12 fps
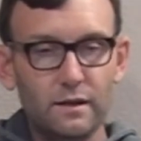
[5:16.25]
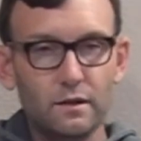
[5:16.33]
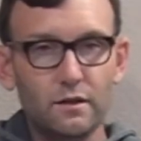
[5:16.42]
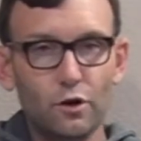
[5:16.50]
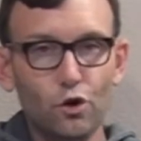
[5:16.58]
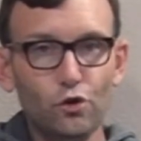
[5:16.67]

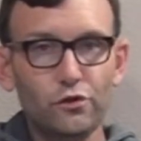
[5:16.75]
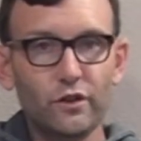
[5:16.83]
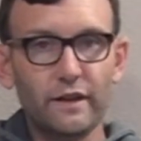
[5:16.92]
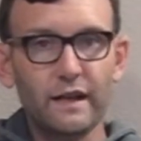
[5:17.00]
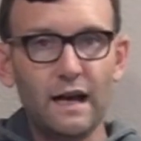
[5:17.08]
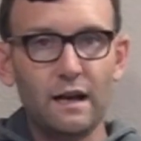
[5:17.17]
those
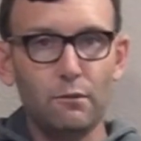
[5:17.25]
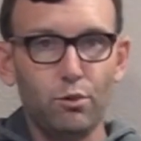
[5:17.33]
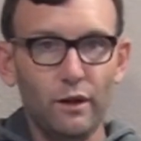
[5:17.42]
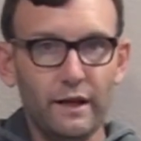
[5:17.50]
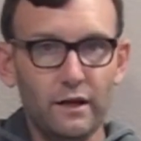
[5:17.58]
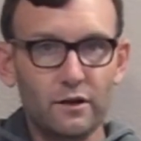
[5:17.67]
are the kind of
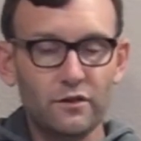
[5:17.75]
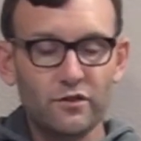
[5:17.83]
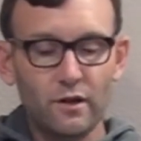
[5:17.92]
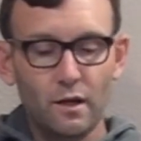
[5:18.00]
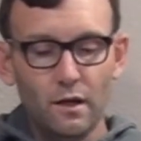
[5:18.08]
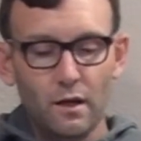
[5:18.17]
players
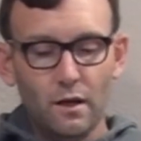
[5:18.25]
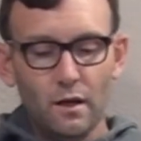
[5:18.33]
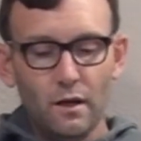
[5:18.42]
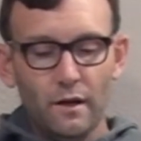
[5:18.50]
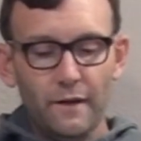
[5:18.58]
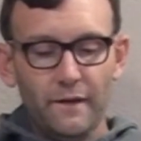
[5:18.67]

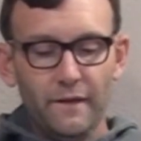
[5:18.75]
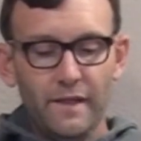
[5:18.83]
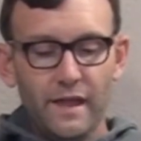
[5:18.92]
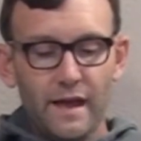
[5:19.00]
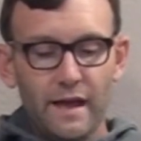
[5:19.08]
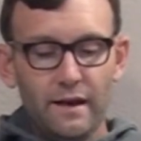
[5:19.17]

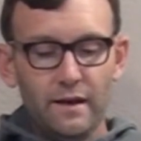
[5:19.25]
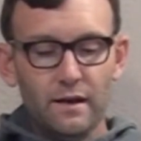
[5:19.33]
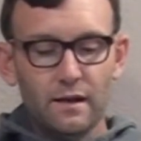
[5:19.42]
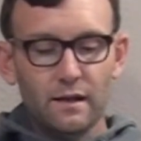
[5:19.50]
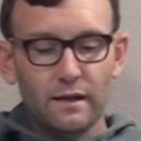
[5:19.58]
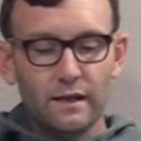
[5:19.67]
that
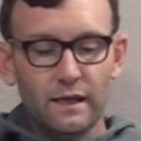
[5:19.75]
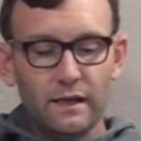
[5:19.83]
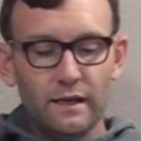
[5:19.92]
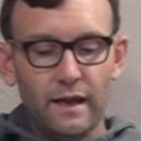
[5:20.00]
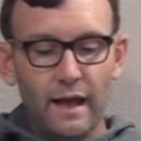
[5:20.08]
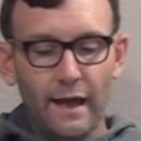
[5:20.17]

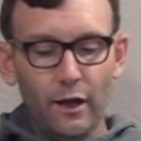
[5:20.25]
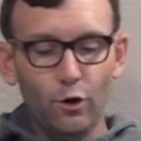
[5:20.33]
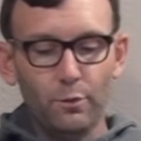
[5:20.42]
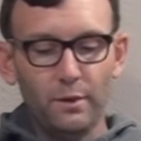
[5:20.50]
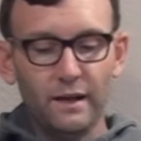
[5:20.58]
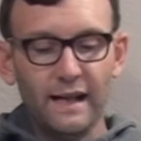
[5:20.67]
can
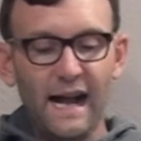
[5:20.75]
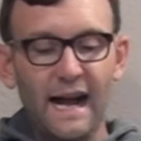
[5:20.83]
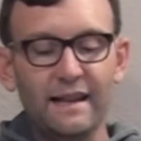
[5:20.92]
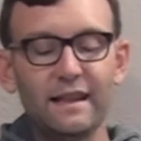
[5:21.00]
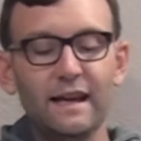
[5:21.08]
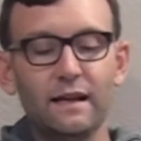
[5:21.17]
help a
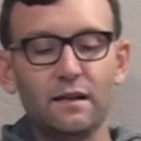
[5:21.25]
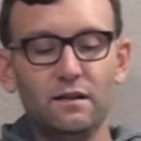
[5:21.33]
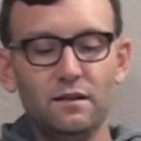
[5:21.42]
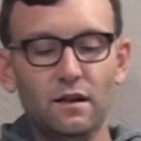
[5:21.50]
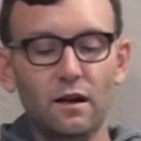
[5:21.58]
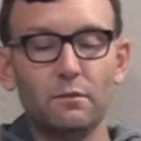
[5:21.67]
guy
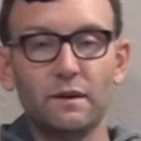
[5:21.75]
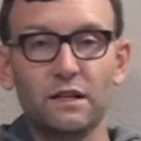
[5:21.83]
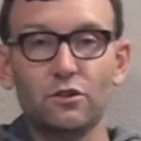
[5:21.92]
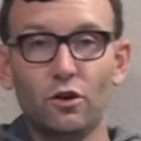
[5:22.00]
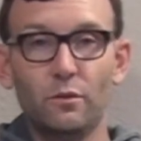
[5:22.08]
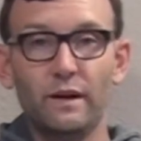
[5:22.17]
like Doug
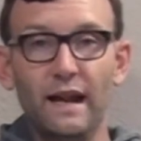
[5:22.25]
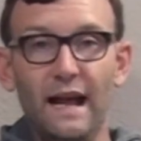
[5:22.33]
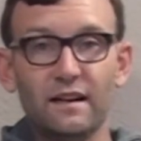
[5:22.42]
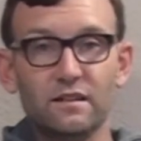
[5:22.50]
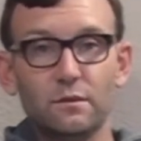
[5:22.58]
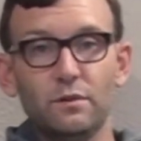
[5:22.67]
McDermott
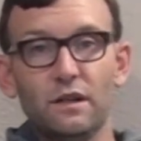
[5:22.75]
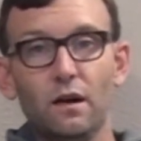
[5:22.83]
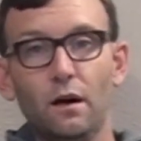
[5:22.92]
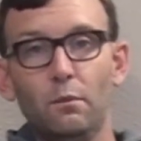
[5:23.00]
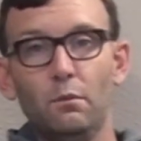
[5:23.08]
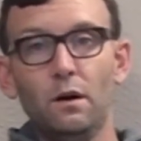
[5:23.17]
actually
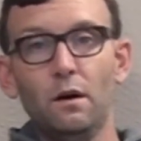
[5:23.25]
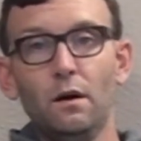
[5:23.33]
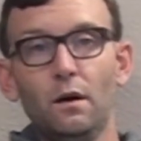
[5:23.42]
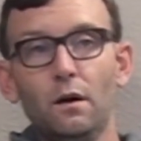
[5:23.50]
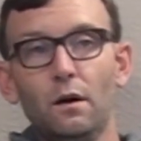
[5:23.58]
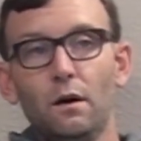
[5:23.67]
become
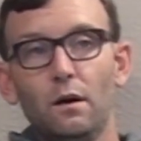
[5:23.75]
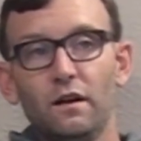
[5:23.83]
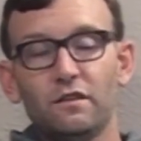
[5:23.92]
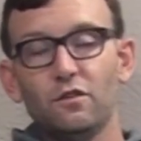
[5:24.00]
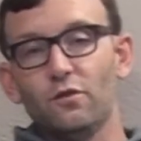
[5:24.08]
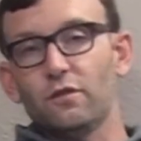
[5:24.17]
a
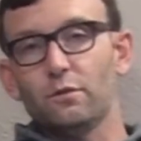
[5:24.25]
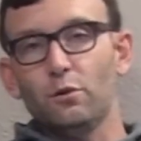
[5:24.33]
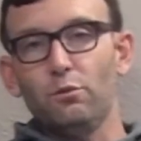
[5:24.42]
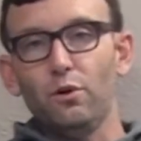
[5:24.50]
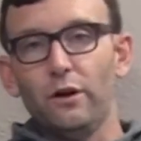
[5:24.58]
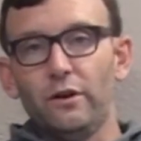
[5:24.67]
serviceable
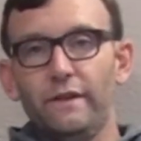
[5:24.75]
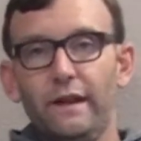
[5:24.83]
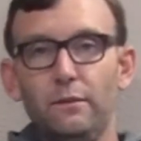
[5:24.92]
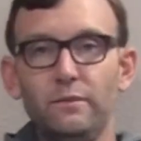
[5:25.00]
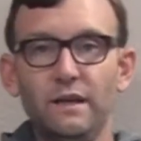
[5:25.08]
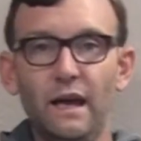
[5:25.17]
player in the
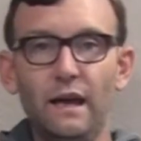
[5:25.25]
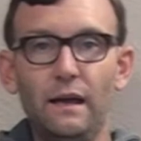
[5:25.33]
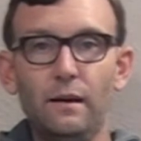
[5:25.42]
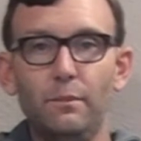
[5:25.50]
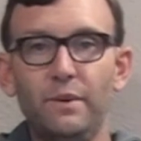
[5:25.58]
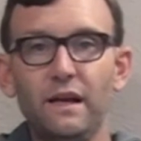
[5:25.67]

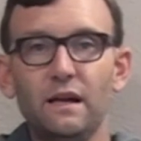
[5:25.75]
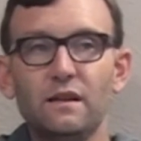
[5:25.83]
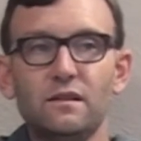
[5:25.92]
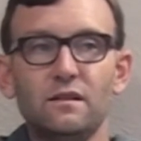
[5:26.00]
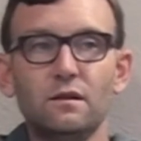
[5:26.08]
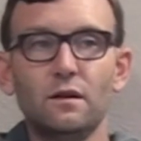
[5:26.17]
NBA,
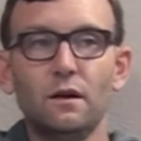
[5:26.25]
because